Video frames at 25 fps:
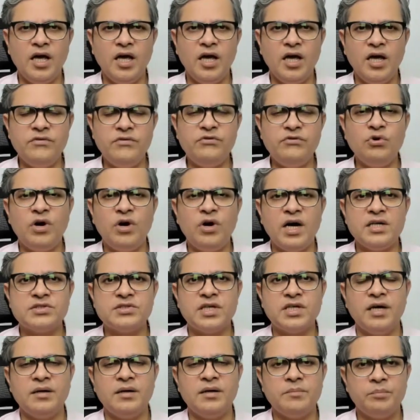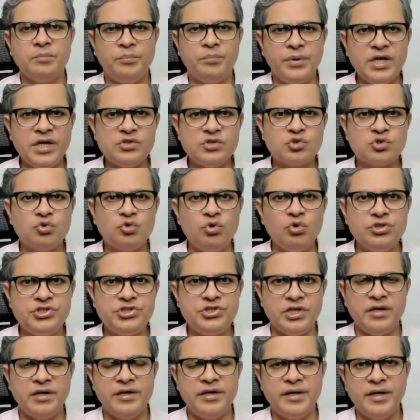If you ask a preschool
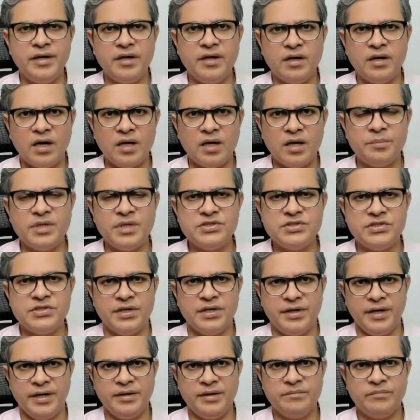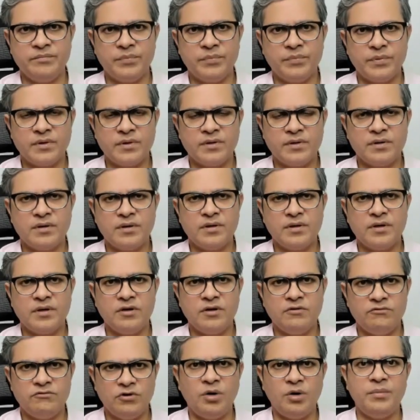children in urban setting
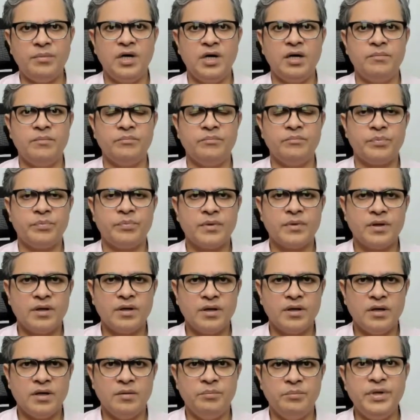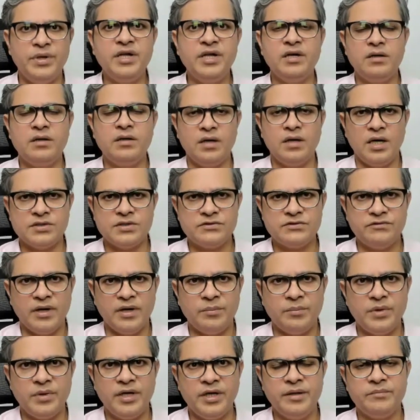from a middle class
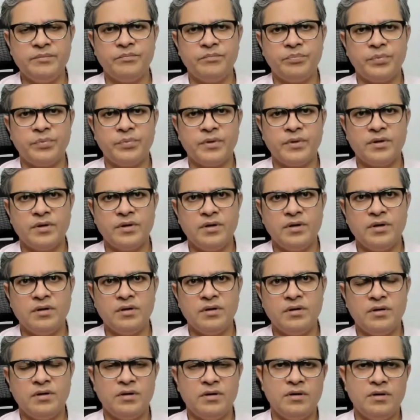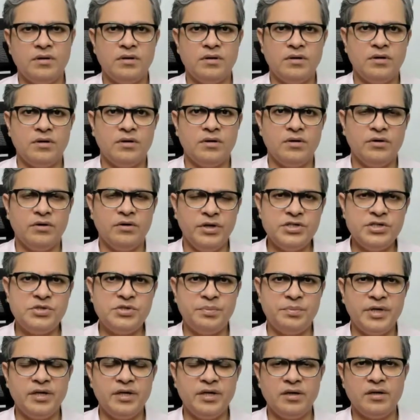family, rich
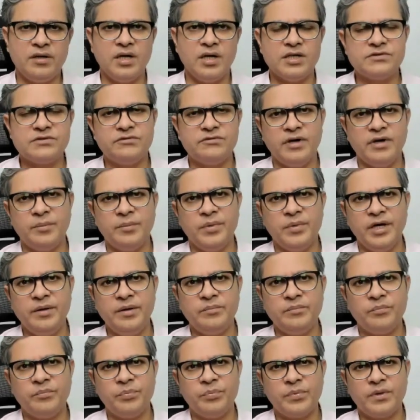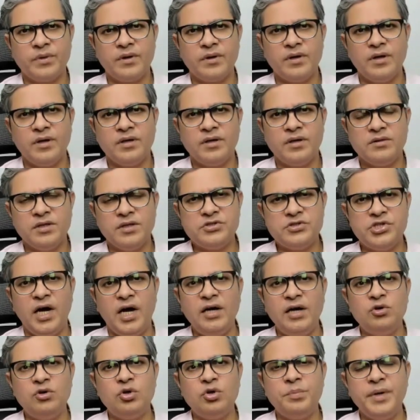middle class family, the
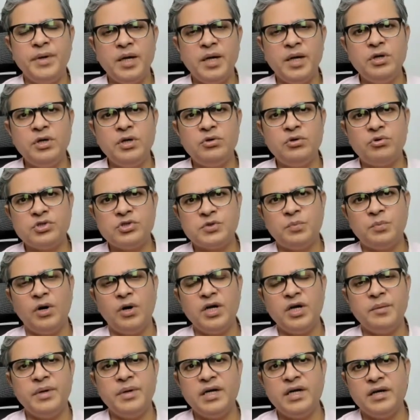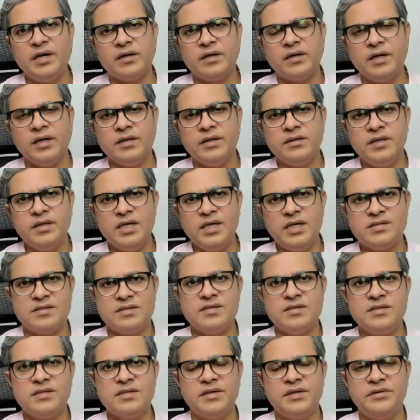child would be able to respond immediately. Yes,
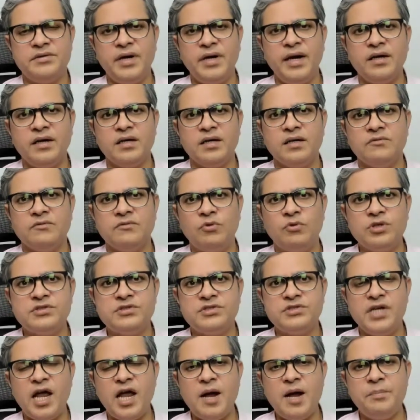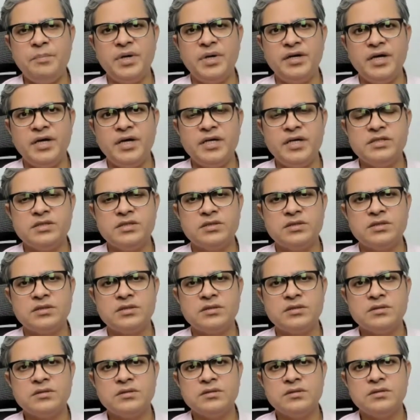this is a triangle. What shape it is?
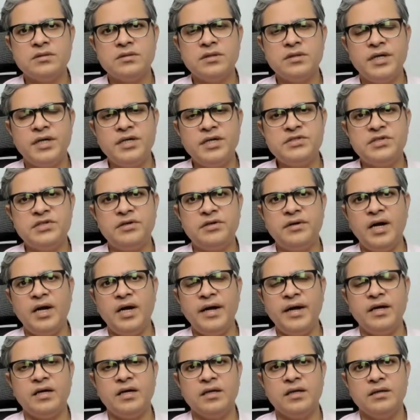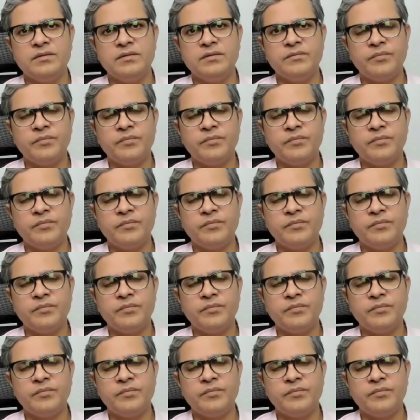It is a triangle.